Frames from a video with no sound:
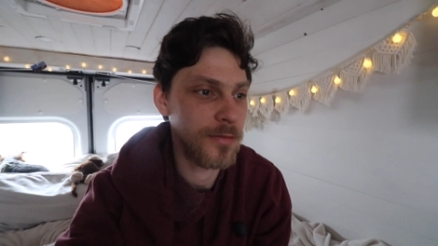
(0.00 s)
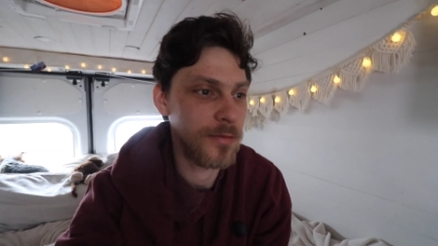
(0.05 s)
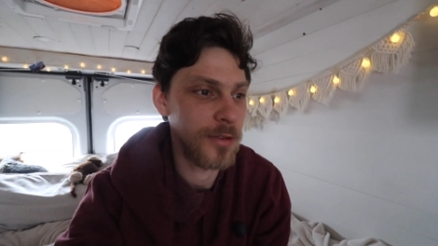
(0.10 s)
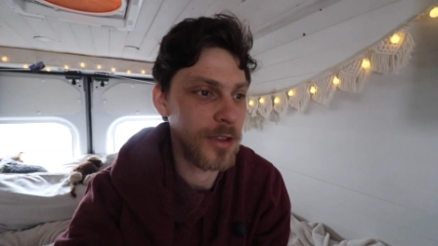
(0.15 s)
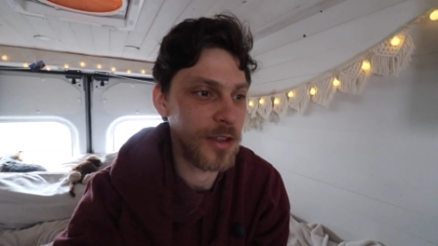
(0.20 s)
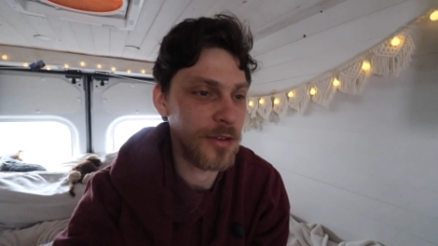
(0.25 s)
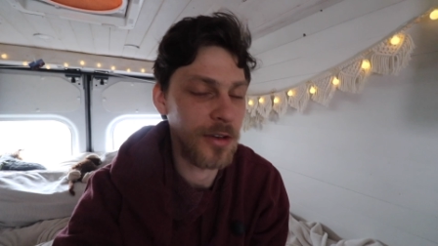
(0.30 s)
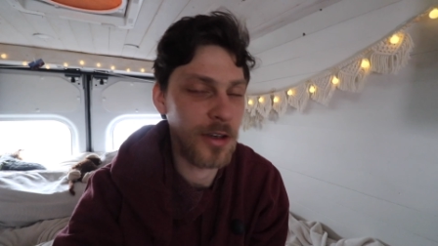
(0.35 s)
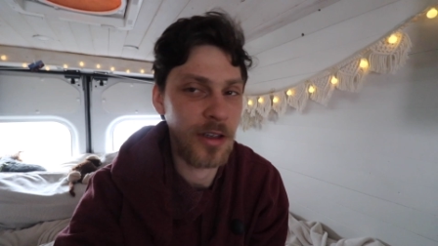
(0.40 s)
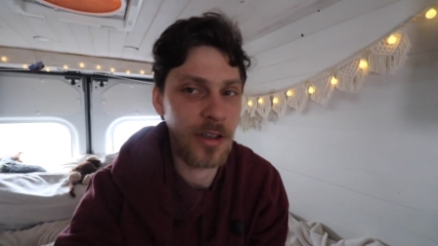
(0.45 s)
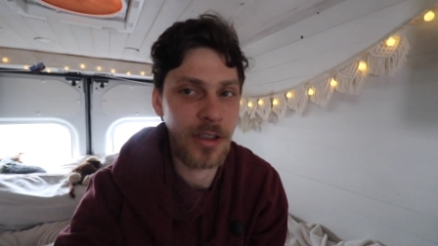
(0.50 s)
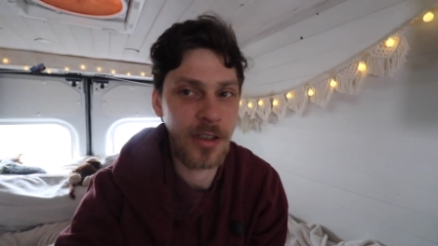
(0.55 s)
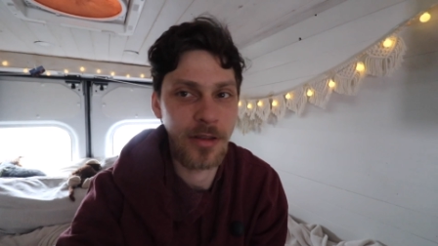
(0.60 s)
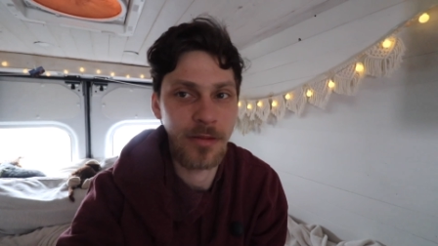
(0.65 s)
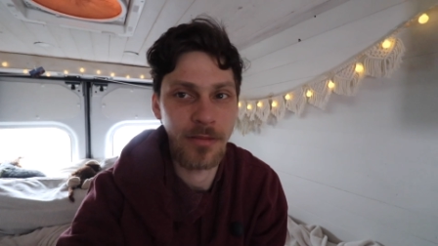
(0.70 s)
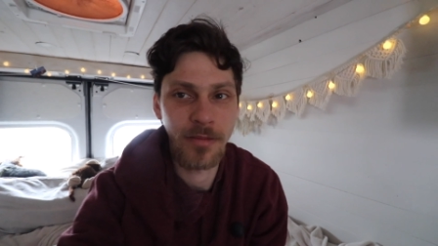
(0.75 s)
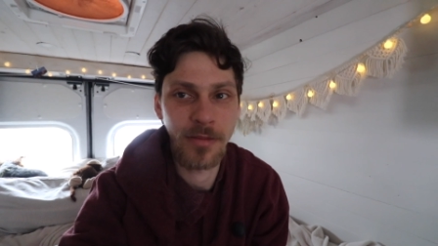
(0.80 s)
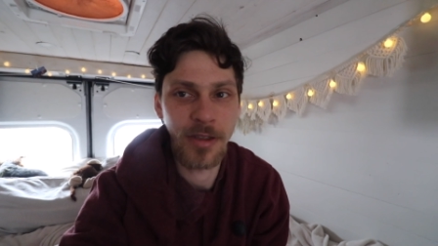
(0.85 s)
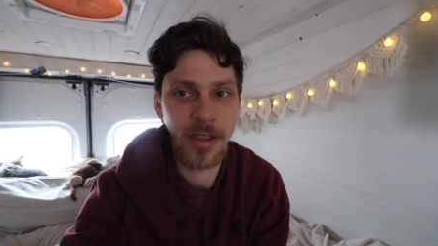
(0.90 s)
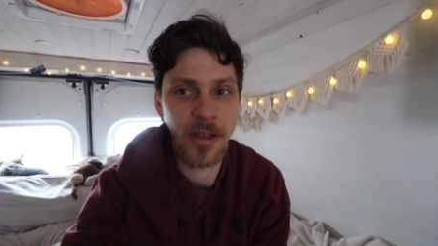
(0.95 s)
We really
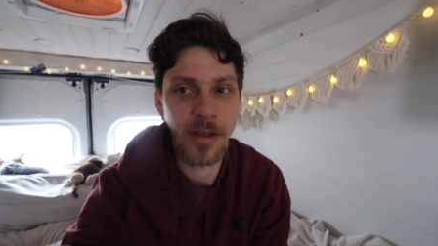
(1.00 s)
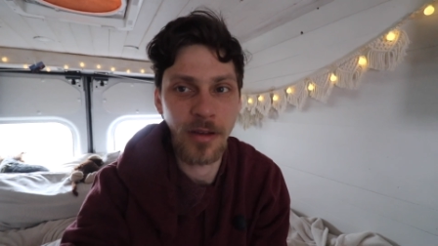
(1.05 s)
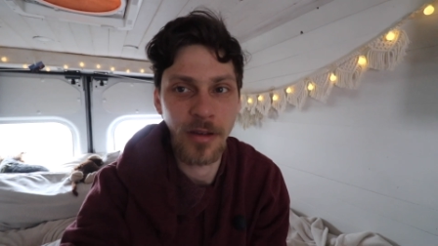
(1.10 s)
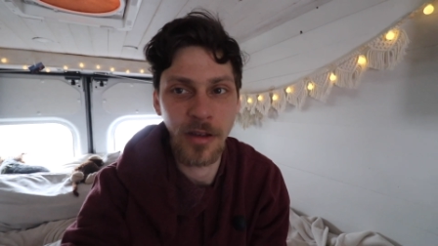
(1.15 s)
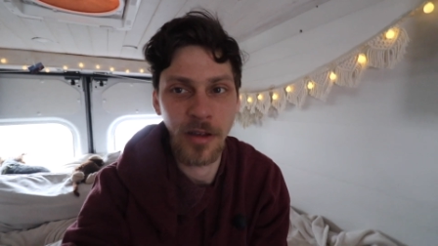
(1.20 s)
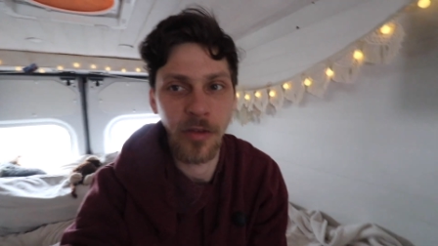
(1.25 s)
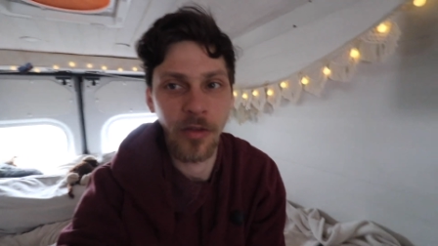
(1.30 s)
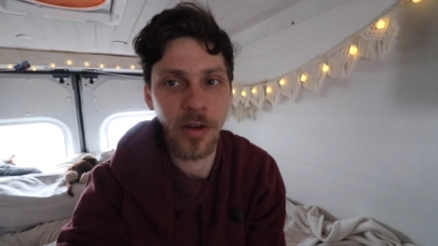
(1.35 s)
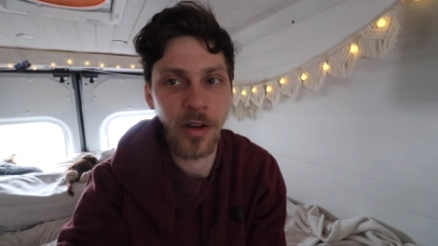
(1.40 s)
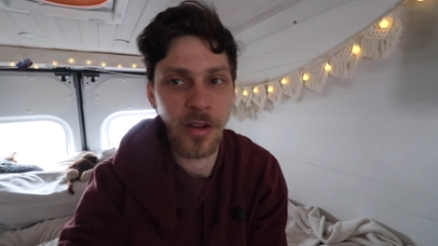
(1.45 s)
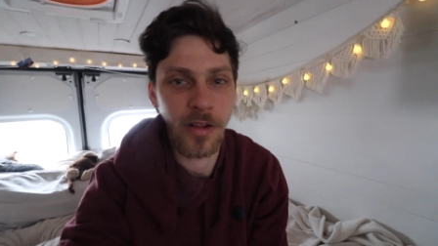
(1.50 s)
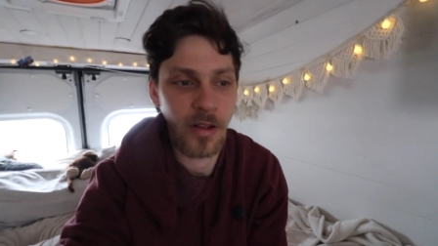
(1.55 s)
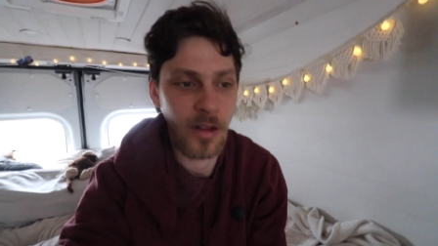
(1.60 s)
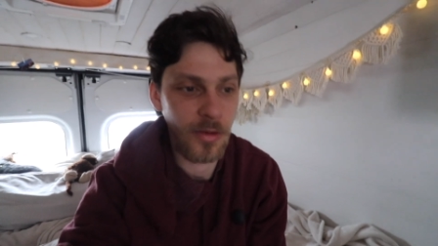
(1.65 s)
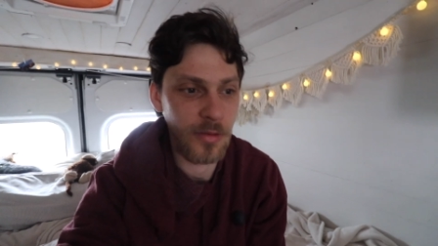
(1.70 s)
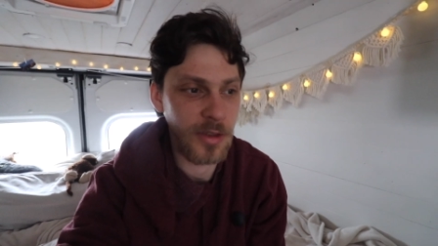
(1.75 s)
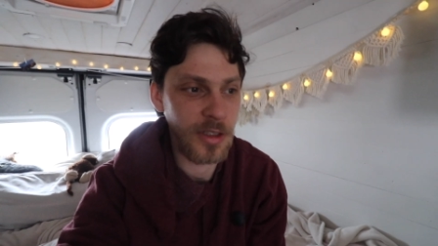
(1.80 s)
didn't do anything.